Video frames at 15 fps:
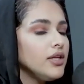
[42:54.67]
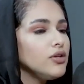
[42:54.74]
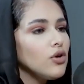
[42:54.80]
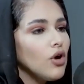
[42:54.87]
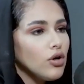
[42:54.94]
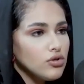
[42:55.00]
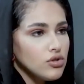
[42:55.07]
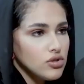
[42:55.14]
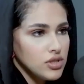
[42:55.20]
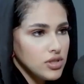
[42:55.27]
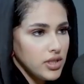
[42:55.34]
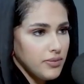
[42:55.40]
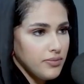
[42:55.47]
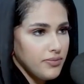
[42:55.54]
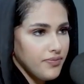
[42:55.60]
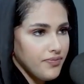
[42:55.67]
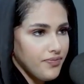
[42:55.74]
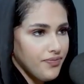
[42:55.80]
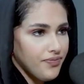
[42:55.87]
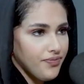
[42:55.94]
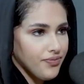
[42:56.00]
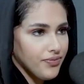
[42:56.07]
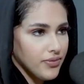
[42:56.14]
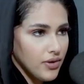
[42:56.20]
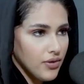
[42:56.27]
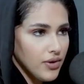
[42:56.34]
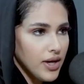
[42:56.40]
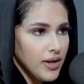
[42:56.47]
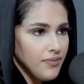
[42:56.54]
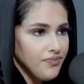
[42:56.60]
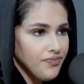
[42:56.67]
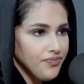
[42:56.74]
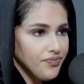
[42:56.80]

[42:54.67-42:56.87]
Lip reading: you go to sleep, okay?